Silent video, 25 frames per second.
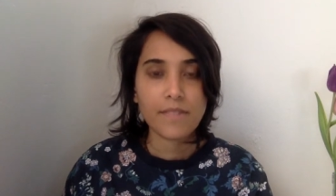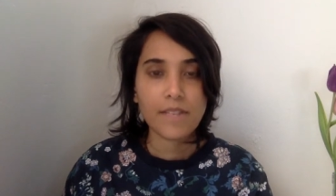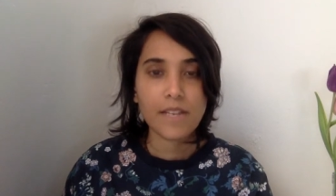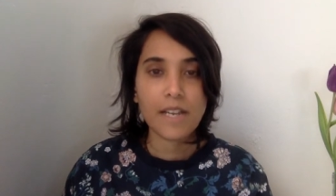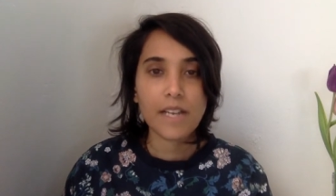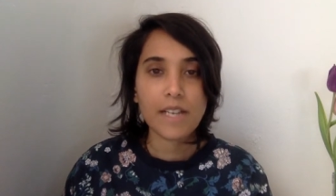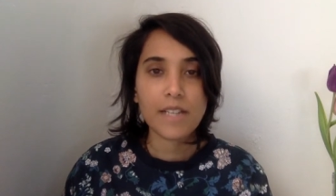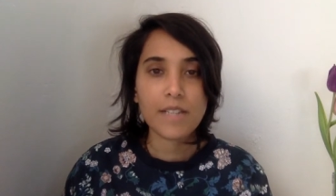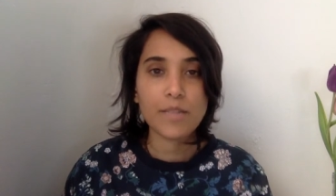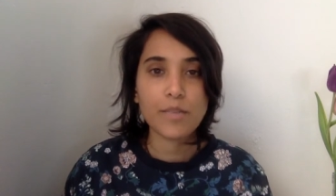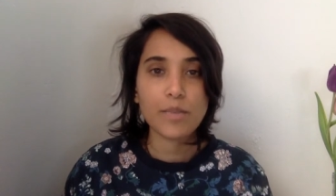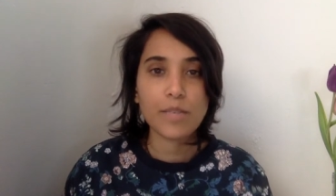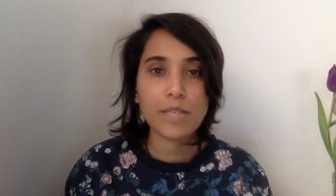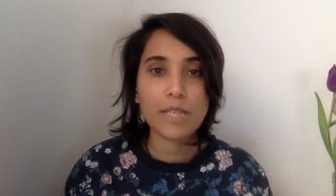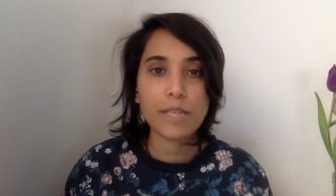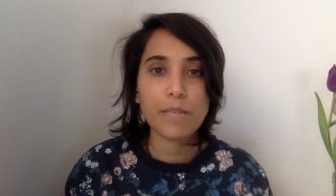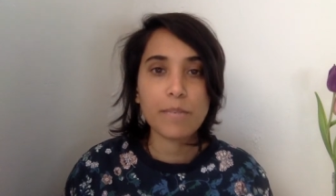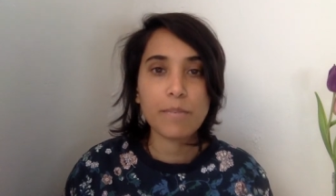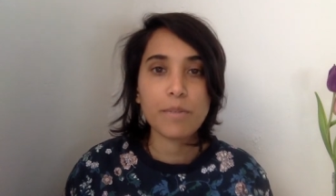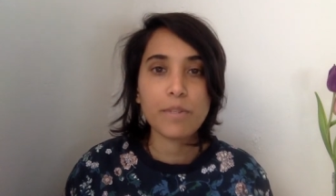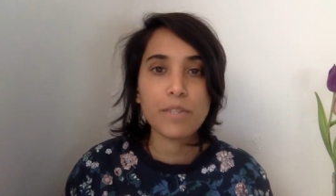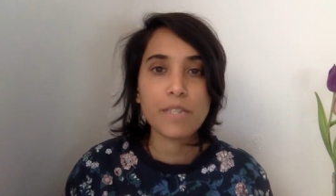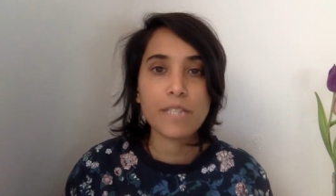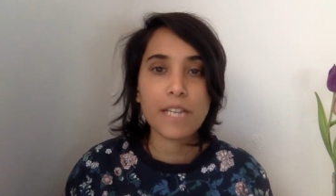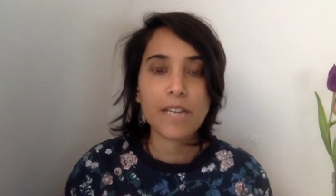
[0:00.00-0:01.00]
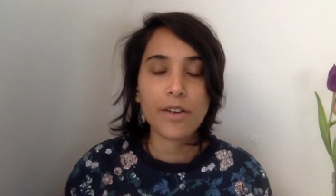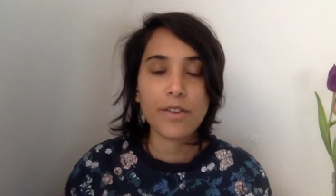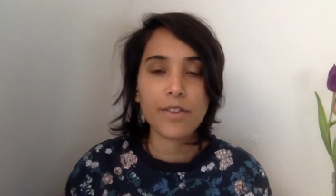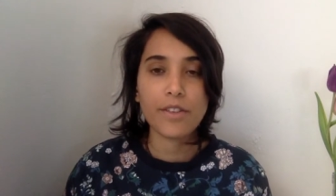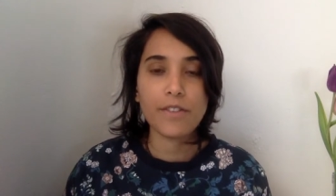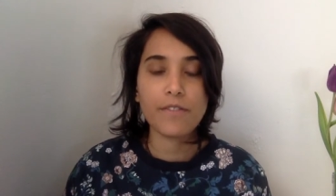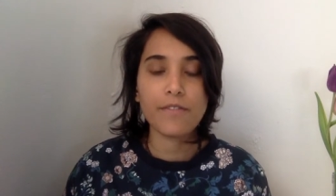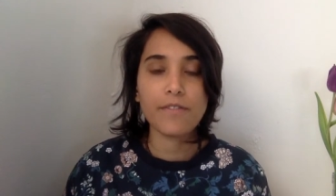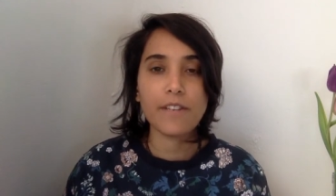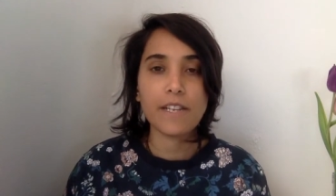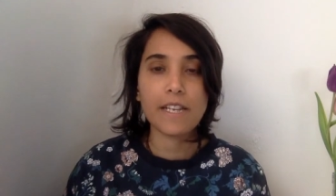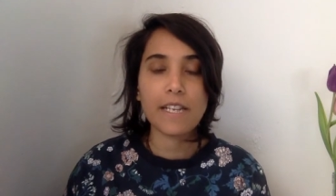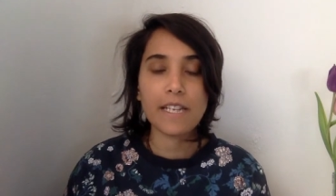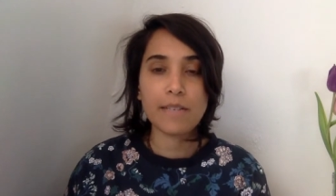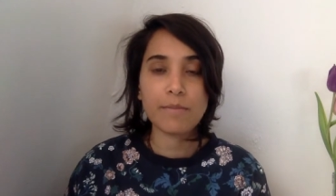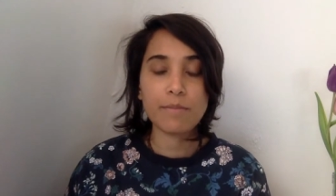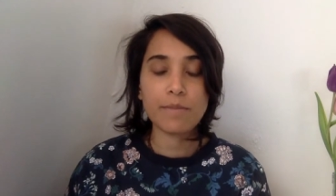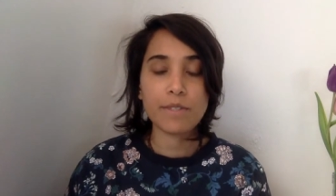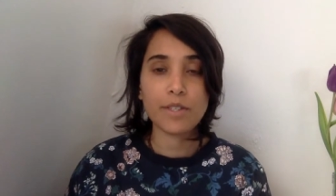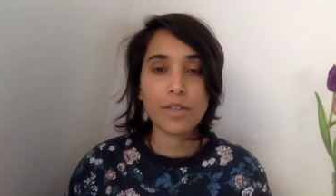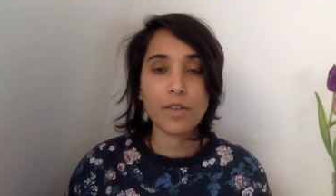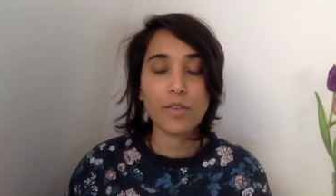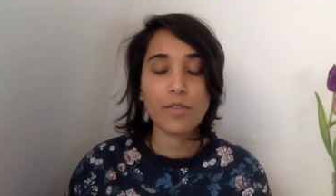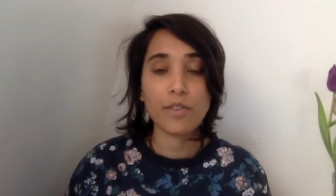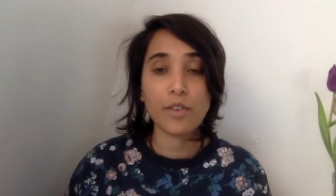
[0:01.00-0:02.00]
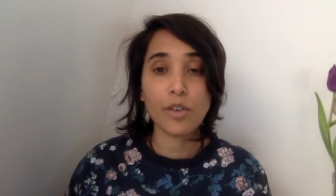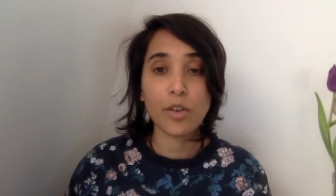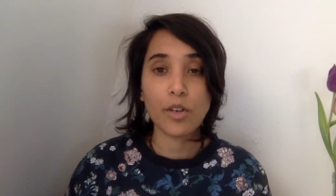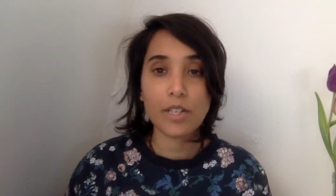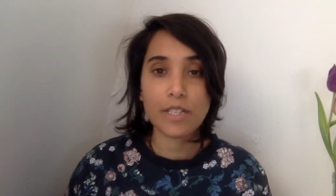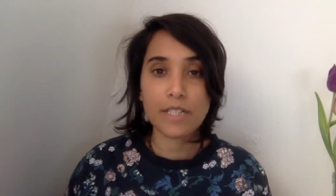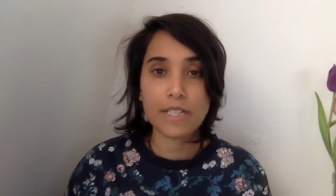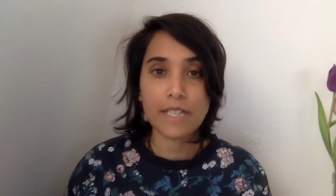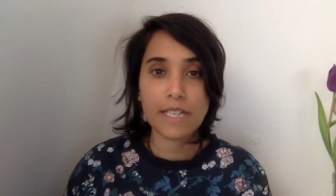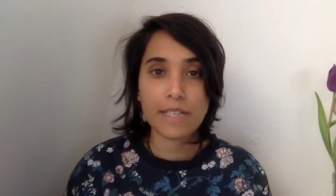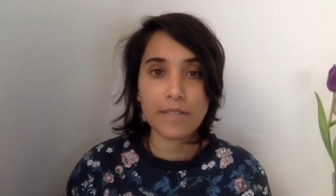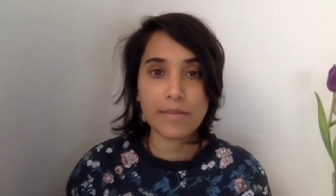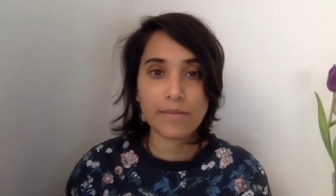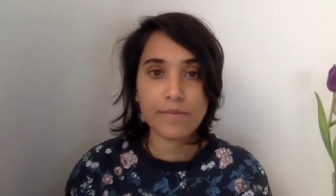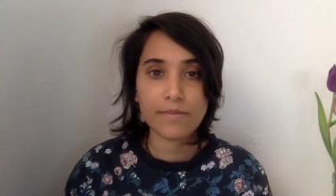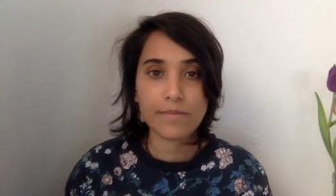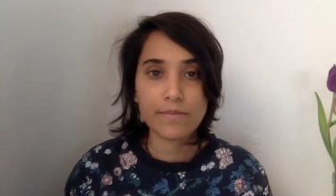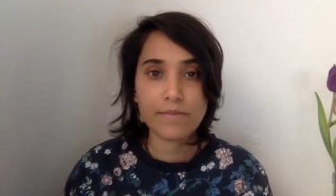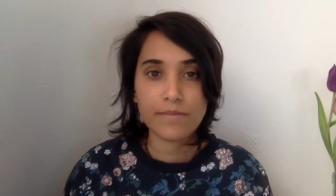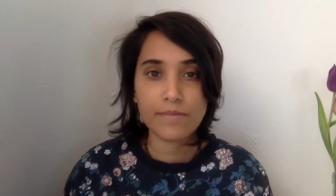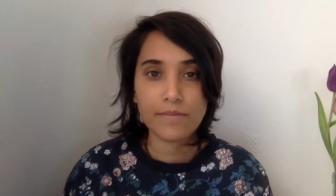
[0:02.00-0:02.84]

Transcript: As we put out the flames of lockdown,